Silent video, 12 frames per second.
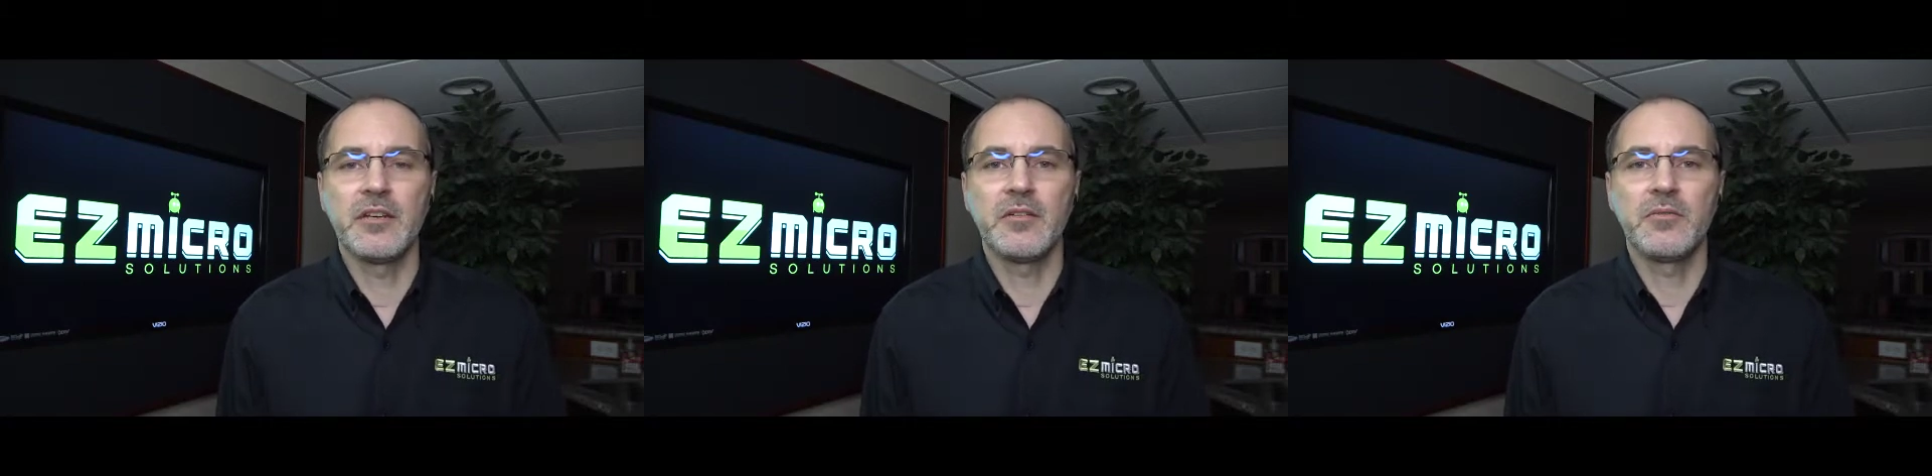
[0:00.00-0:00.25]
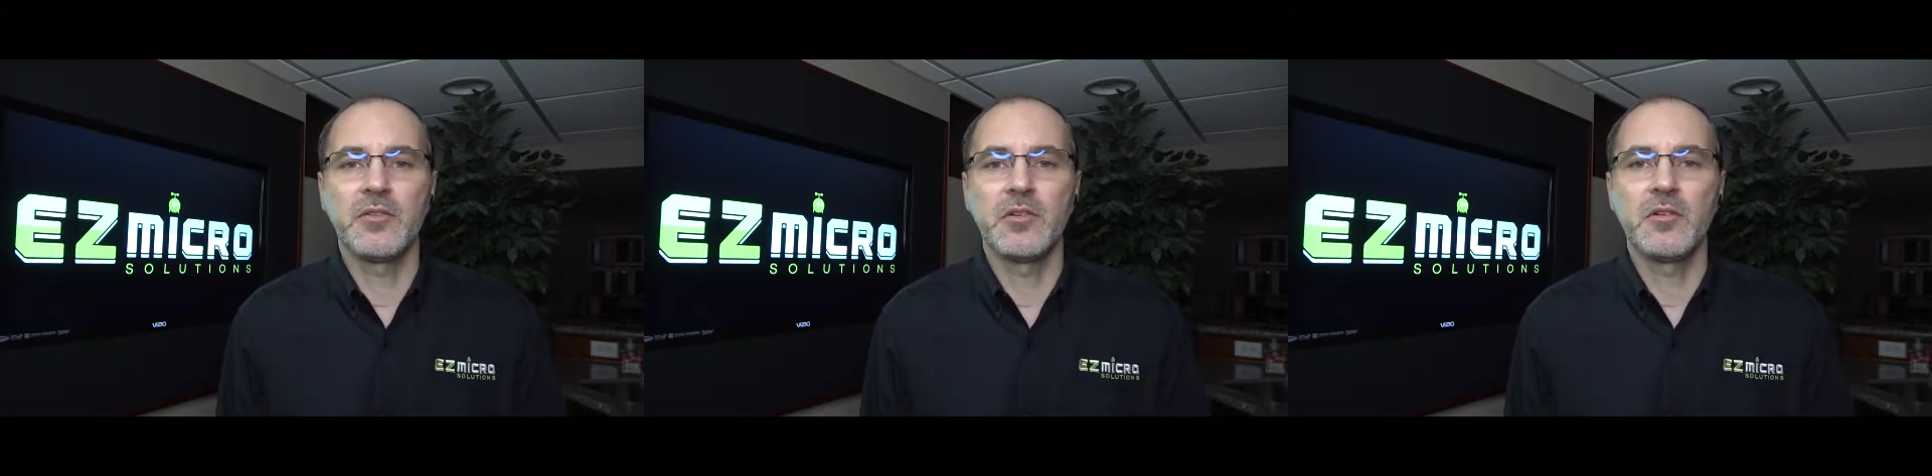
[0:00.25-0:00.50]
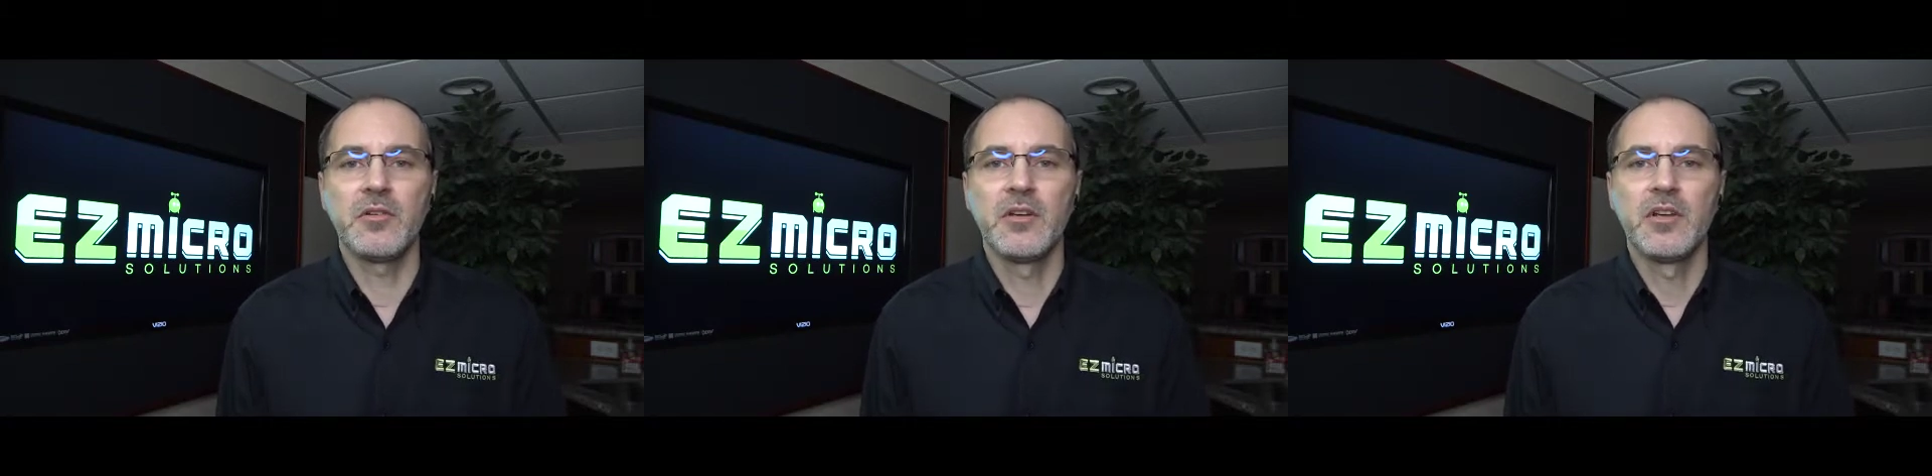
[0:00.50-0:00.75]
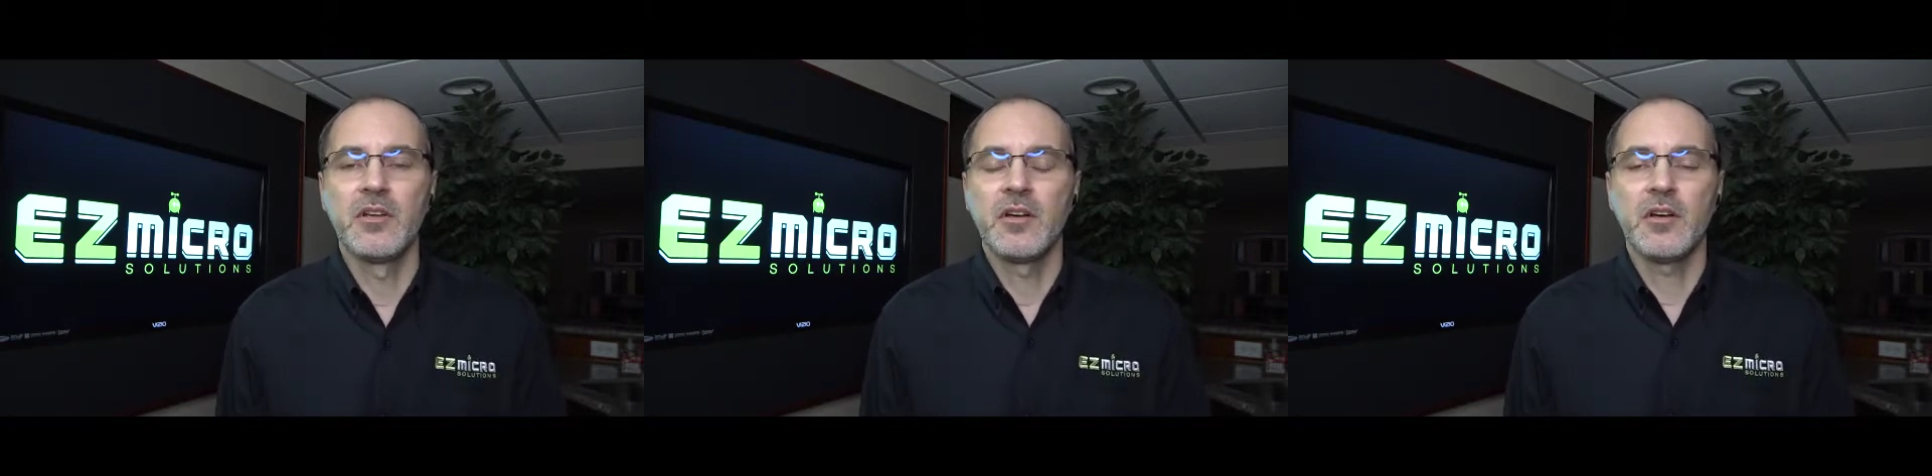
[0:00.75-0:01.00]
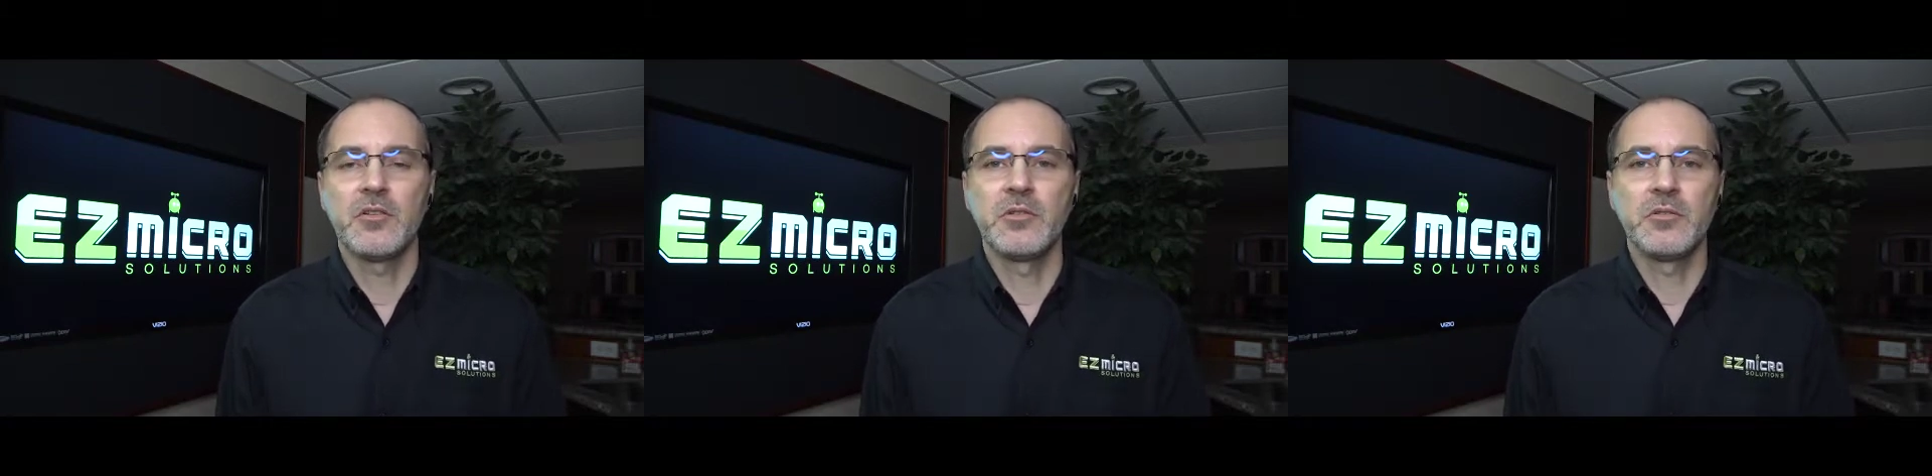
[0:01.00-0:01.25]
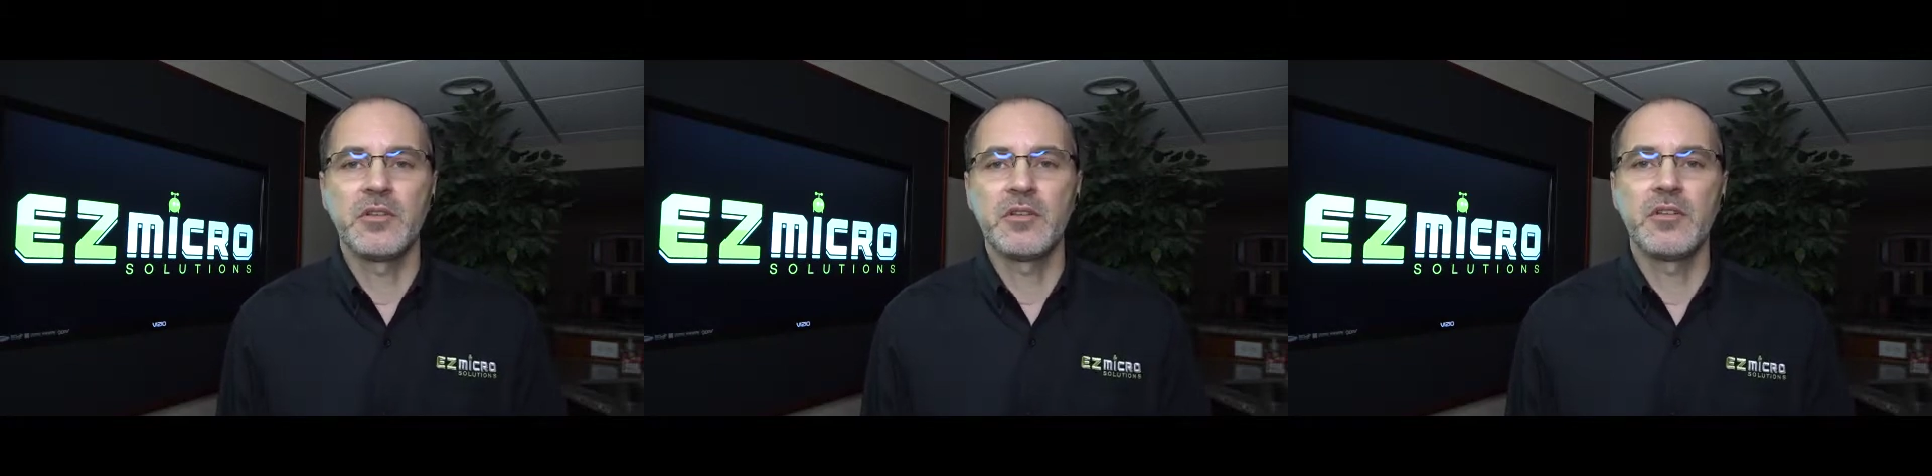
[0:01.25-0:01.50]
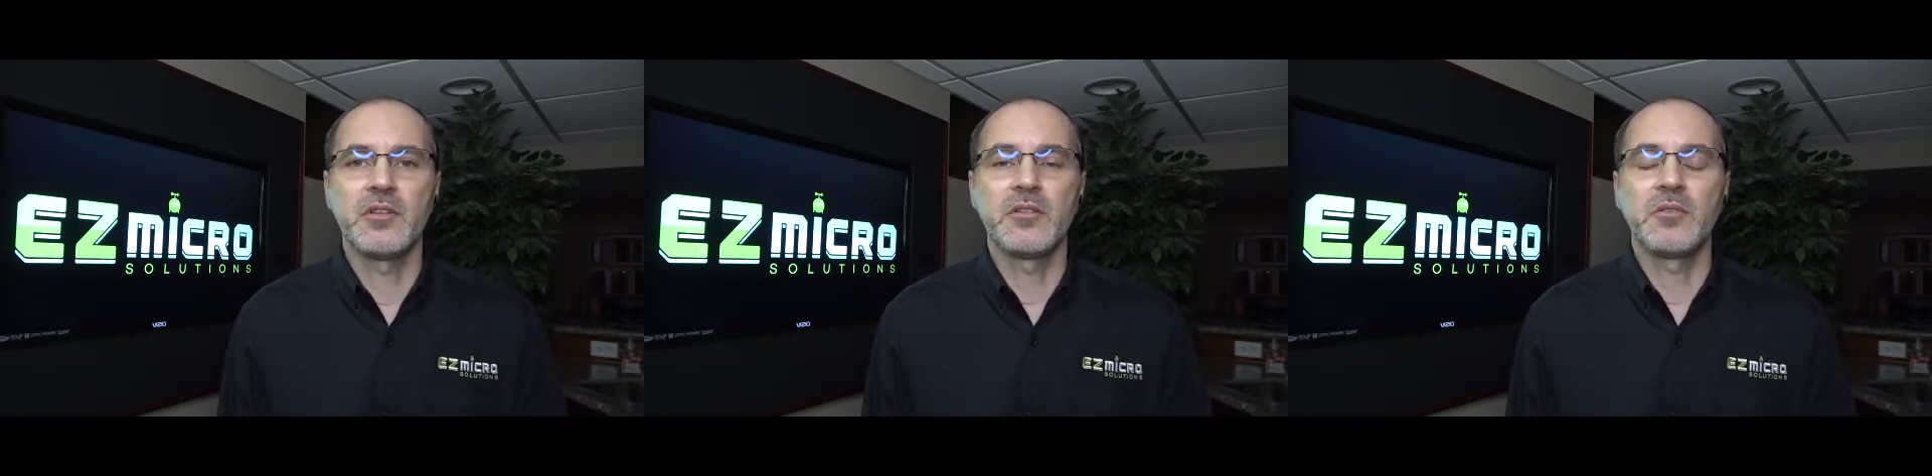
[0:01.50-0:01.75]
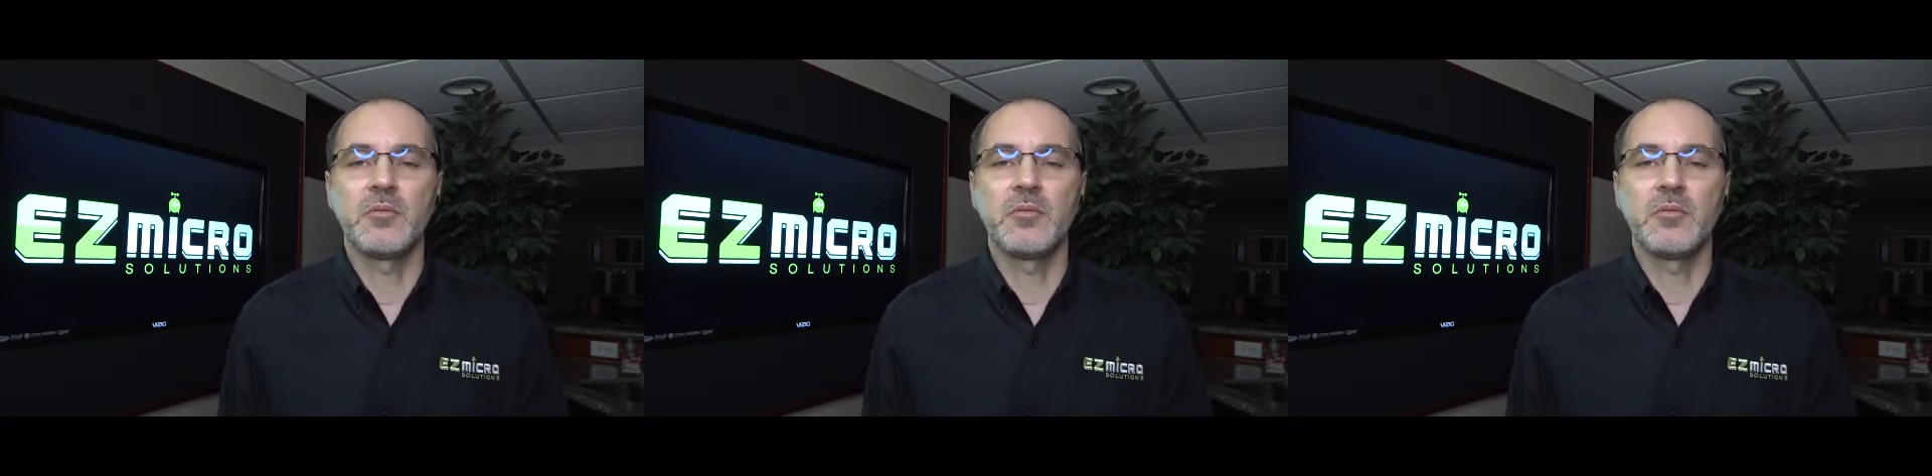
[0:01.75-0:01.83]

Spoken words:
If you are doing things